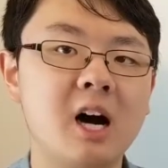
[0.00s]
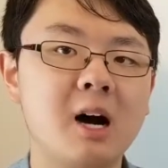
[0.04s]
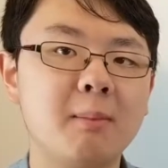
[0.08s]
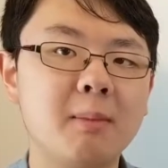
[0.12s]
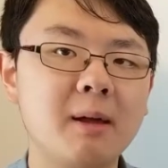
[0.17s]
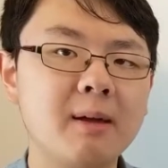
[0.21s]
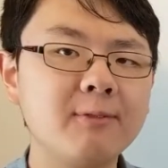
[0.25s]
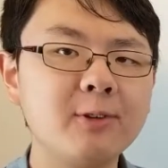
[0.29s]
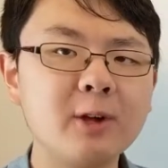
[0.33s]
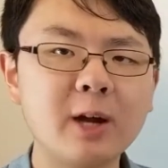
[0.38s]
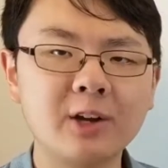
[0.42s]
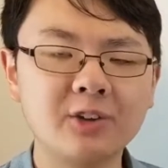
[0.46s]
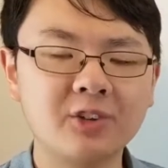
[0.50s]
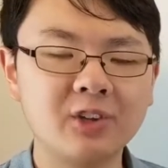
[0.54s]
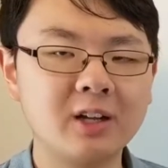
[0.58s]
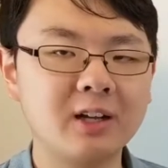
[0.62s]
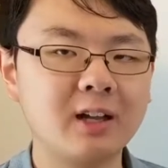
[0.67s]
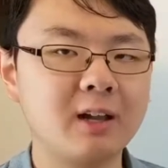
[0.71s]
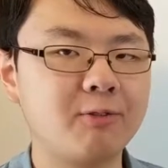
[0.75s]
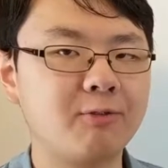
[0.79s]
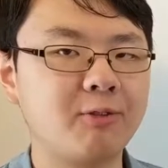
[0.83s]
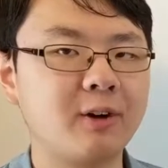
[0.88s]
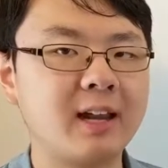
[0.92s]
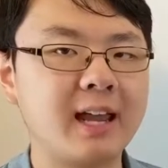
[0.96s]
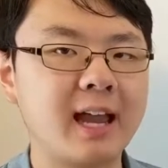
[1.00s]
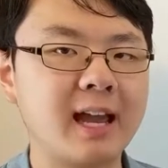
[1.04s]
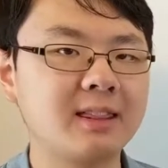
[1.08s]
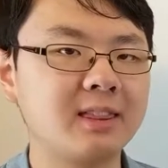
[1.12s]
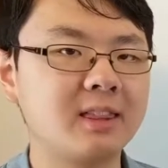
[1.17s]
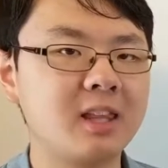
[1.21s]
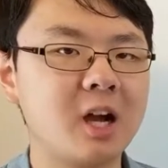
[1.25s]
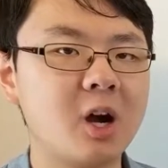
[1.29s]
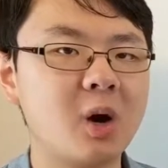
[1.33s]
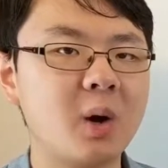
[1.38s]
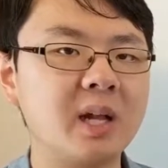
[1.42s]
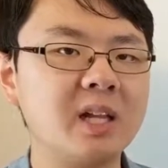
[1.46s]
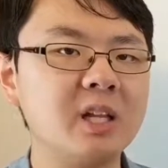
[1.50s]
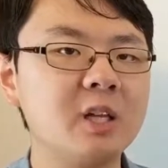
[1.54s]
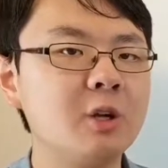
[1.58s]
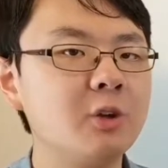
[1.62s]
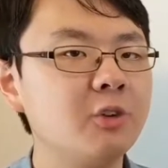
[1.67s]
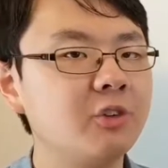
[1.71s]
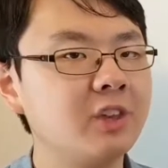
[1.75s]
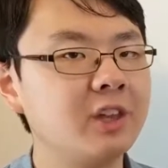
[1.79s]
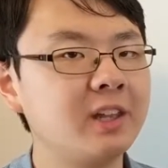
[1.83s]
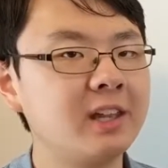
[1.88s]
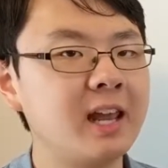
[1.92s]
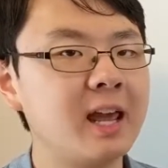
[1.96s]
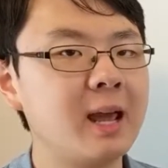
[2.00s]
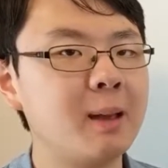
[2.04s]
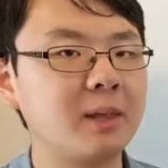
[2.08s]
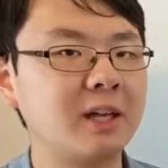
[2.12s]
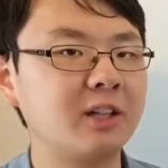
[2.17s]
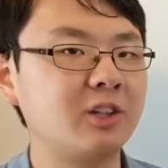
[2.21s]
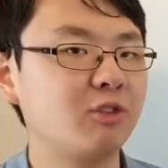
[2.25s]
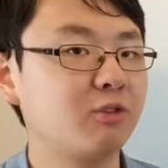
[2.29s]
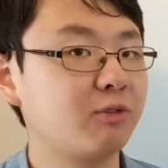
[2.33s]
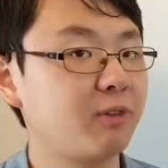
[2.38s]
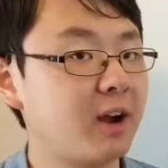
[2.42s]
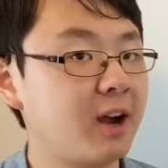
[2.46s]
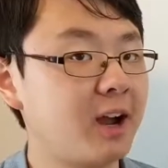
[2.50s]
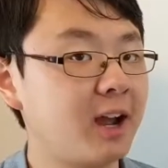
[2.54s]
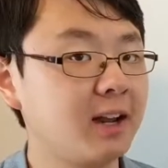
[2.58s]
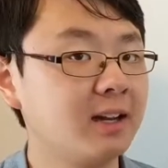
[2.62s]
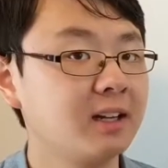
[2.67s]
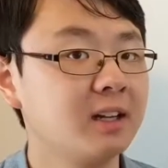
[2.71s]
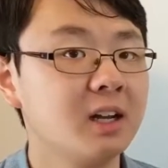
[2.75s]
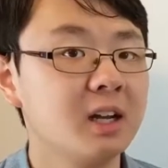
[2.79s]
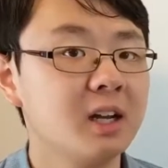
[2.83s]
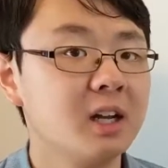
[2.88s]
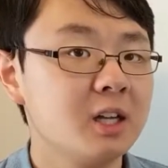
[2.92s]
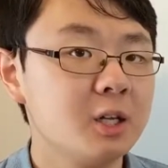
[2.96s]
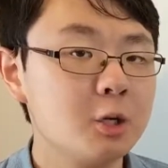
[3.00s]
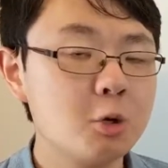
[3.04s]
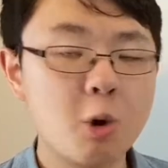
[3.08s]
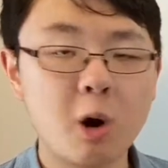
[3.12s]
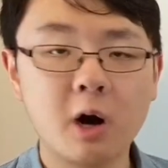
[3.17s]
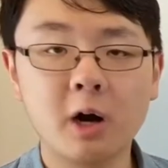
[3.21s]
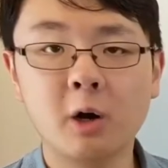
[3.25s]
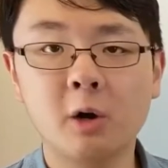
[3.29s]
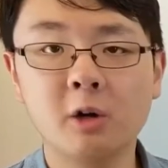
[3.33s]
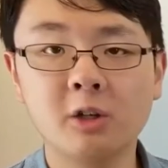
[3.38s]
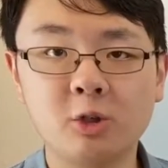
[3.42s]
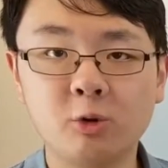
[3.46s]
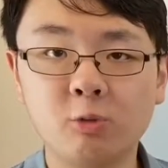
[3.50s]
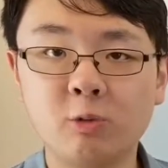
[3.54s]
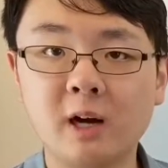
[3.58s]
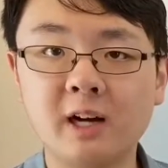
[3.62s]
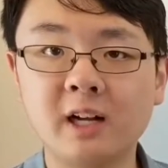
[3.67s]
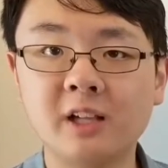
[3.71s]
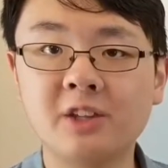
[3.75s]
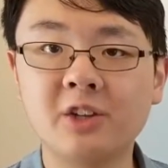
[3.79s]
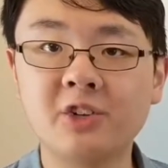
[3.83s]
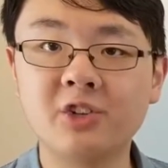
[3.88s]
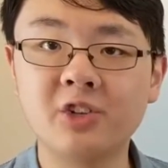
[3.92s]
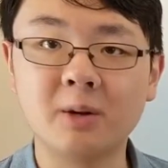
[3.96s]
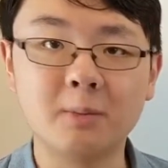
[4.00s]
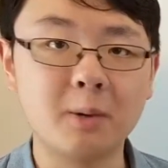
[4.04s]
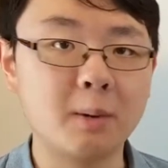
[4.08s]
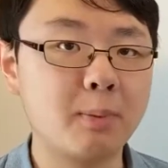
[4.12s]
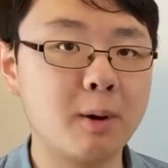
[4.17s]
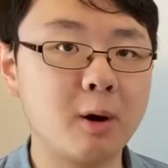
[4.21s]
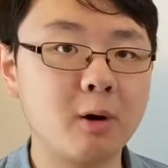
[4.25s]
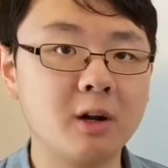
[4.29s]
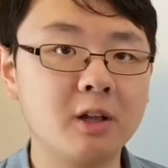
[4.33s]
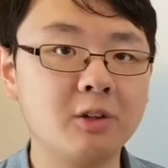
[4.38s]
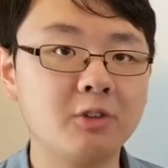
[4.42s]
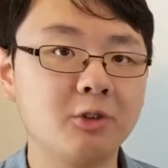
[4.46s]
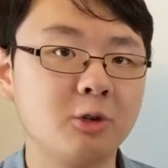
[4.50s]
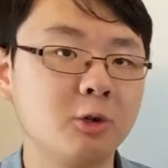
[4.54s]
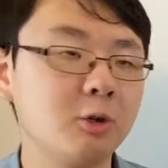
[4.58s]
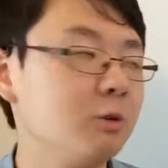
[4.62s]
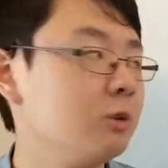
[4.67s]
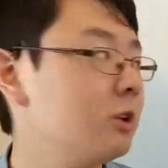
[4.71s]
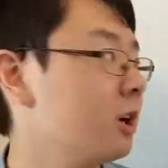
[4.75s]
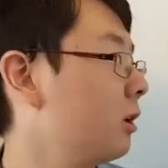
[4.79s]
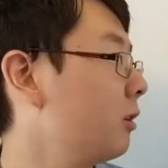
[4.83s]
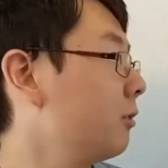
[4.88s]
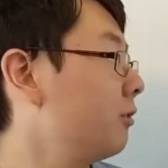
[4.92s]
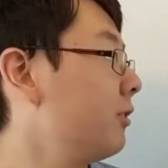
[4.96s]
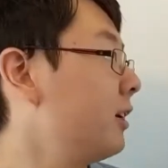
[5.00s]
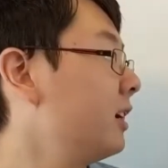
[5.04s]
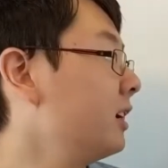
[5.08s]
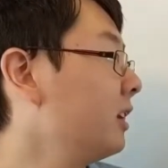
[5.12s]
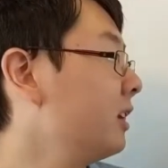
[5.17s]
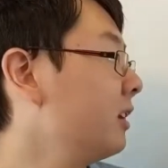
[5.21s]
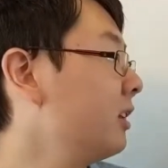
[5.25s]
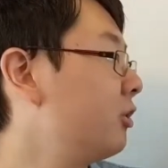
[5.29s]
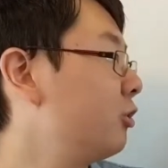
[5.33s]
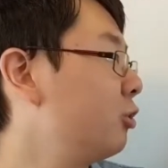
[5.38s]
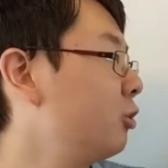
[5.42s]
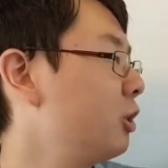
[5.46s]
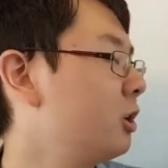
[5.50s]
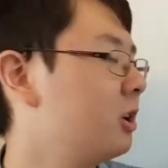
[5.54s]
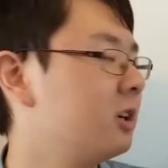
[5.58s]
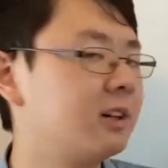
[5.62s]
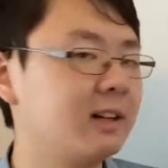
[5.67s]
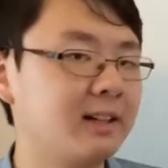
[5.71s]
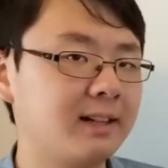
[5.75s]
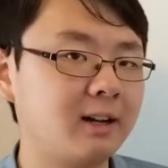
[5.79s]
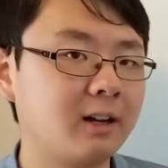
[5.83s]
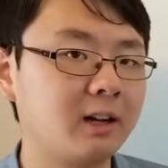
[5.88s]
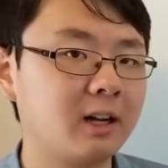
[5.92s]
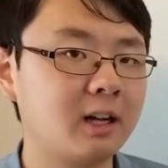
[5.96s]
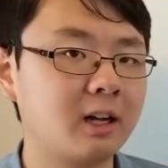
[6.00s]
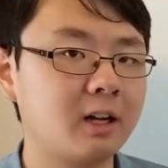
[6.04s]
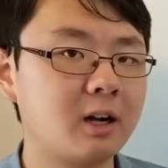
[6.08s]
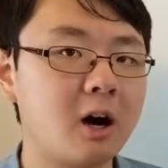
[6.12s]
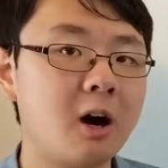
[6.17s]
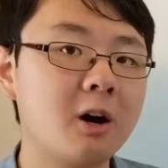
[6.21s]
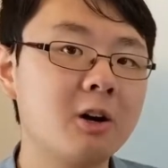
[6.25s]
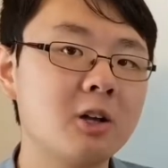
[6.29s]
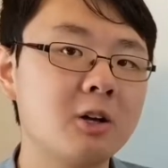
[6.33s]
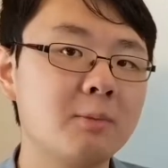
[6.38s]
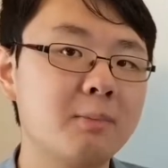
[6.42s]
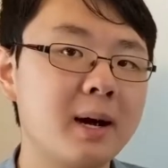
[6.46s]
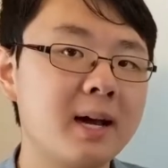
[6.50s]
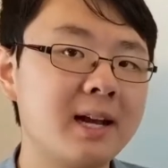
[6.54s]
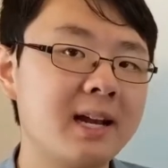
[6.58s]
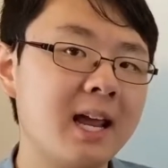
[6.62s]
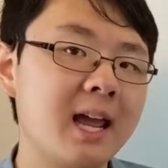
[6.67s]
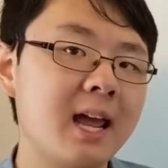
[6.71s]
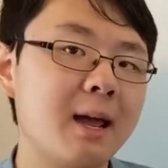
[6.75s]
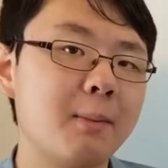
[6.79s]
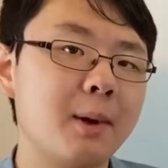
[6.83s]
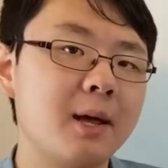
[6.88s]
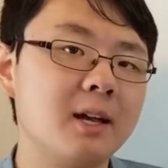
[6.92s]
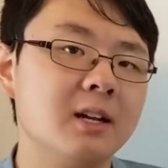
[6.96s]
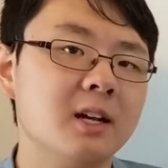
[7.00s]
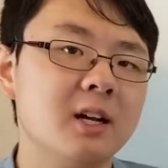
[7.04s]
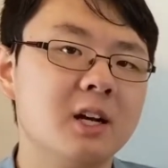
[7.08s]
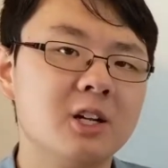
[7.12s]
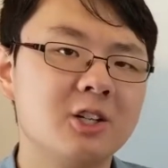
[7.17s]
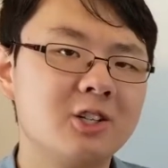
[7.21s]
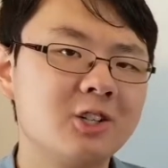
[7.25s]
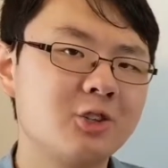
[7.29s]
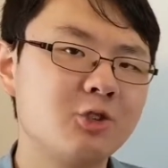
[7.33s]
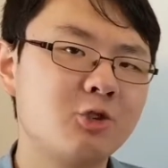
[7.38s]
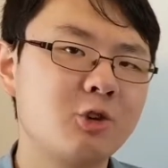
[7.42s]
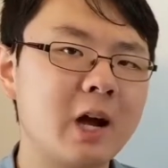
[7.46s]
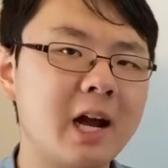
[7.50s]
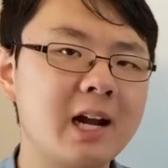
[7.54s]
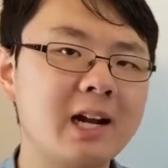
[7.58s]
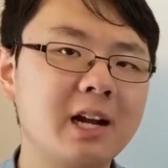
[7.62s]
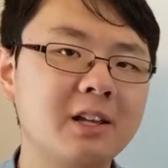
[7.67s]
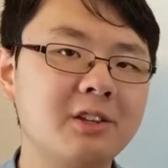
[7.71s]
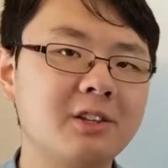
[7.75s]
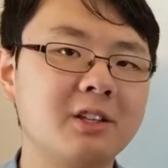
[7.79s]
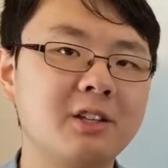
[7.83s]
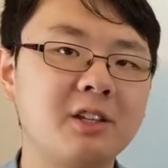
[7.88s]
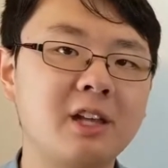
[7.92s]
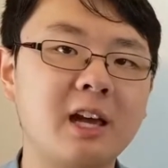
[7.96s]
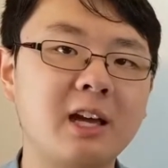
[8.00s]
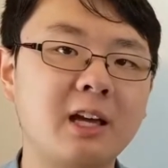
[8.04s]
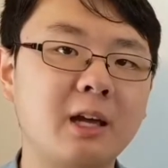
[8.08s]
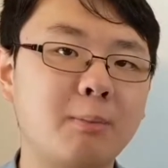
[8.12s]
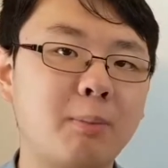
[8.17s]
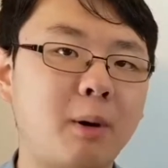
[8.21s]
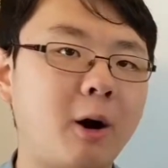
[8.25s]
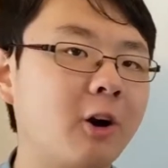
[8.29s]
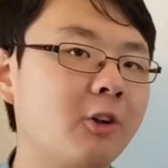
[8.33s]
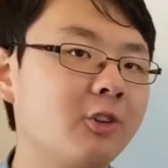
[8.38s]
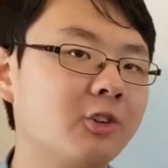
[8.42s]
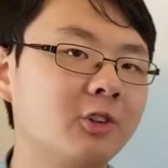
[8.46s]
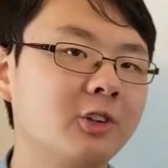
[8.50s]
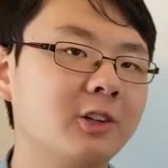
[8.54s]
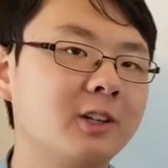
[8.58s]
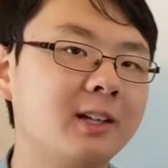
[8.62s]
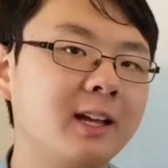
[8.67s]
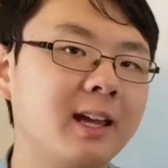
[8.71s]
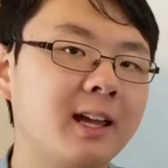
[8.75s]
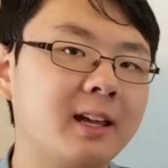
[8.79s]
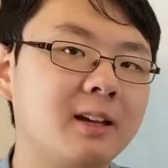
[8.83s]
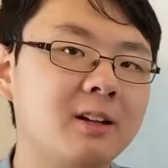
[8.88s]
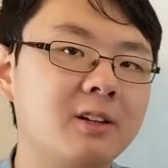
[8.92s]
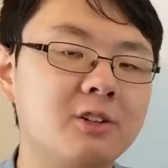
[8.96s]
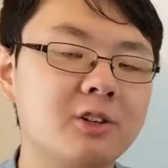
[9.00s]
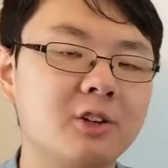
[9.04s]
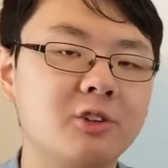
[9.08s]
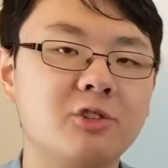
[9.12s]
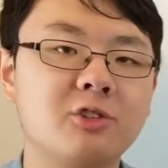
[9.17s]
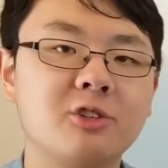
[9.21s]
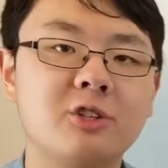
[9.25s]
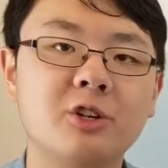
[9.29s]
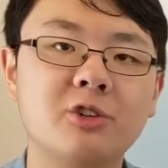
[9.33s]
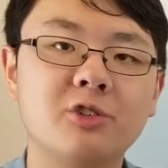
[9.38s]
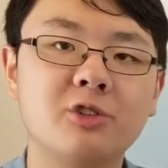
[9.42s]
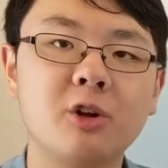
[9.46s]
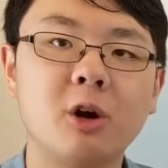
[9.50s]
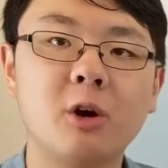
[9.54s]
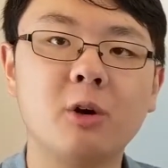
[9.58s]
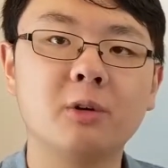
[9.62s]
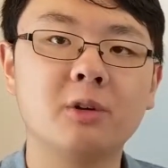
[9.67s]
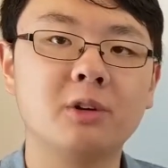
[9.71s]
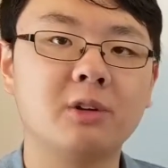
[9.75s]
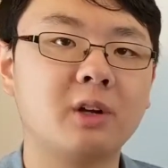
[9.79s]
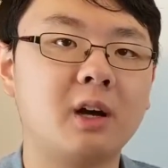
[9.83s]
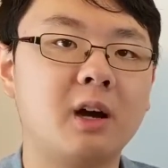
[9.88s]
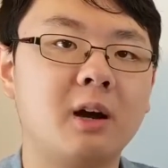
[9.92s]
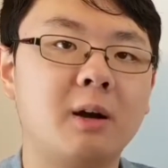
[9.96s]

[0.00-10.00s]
If you accidentally forget, though, and use the name, that's fine. You are going to run into some opponents who don't follow this rule, and they're going to call you by name, and just try not to take it personally, and just don't